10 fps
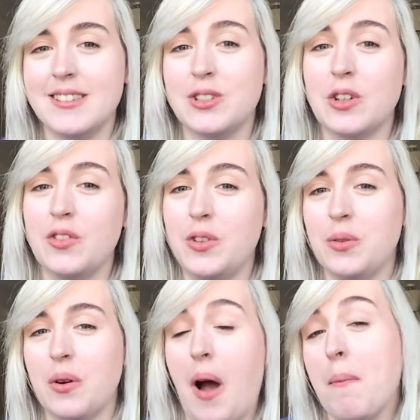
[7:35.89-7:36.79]
So if you,
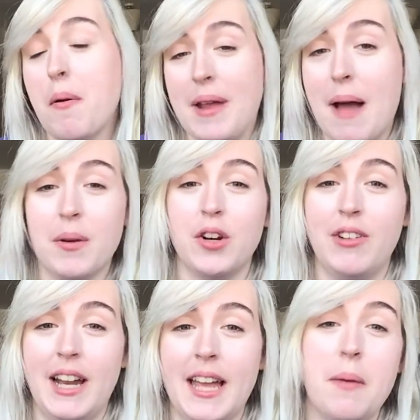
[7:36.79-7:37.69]
well, I probably am going to
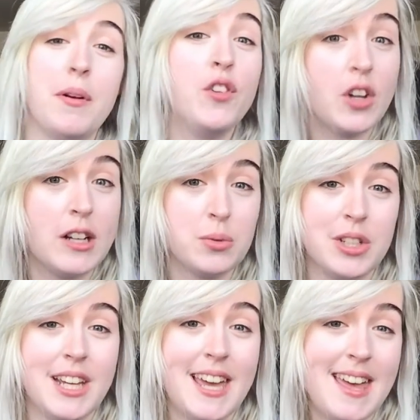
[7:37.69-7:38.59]
read it again, but if you guys want
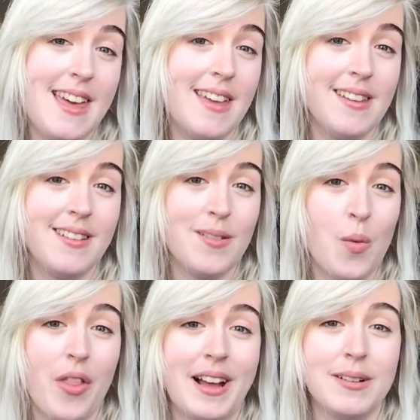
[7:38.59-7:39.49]
to hear
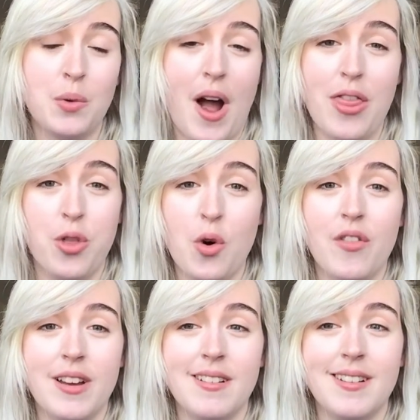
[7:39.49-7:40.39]
what I thought of
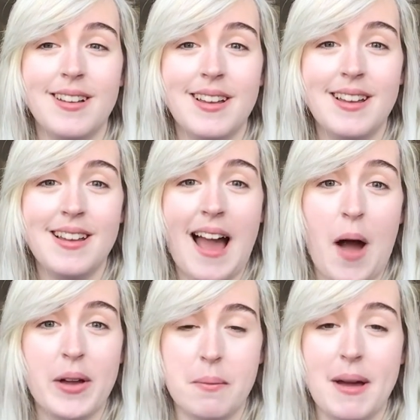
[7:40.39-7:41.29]
it, how
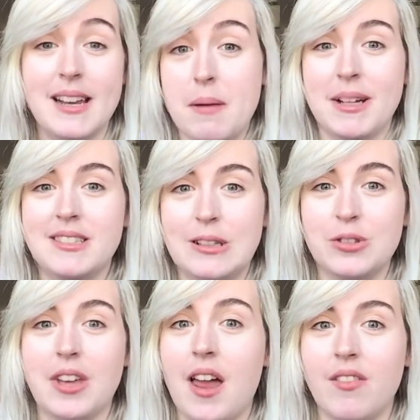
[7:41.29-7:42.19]
it compared, am I still
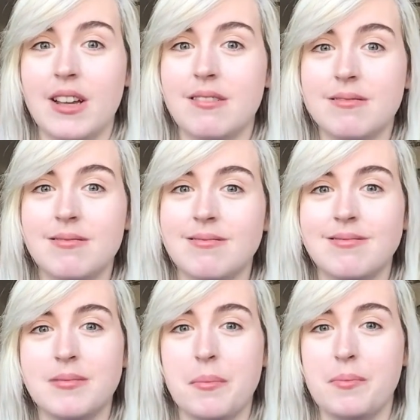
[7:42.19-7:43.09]
scared of it?
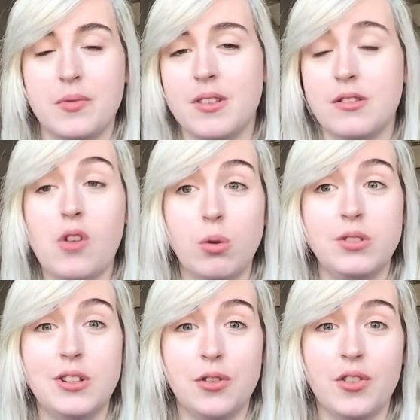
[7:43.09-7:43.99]
Dolls
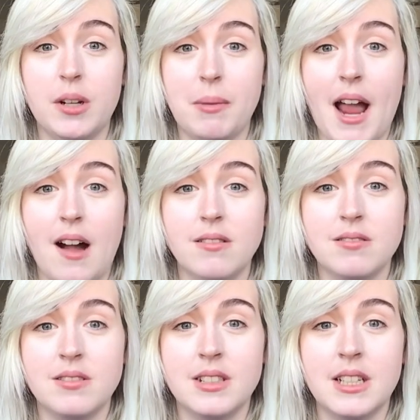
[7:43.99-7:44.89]
still freak me out.
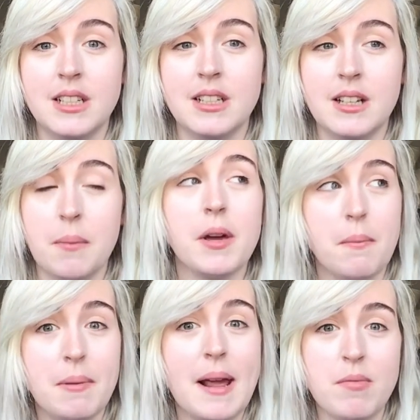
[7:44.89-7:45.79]
I'm going
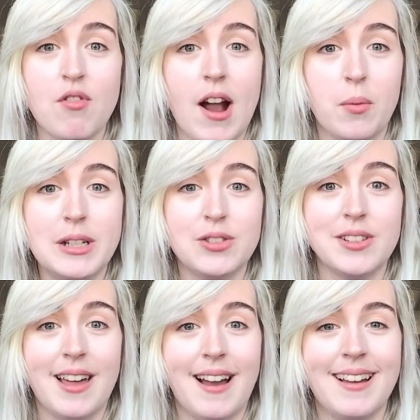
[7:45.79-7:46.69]
to blame The Rag Witch for
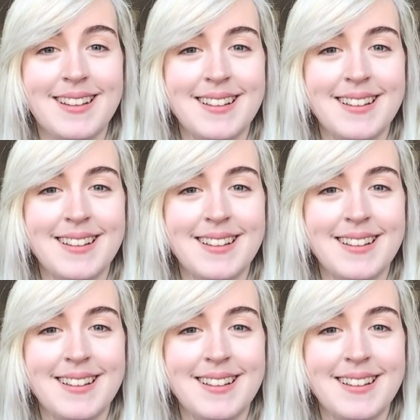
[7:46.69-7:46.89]
that.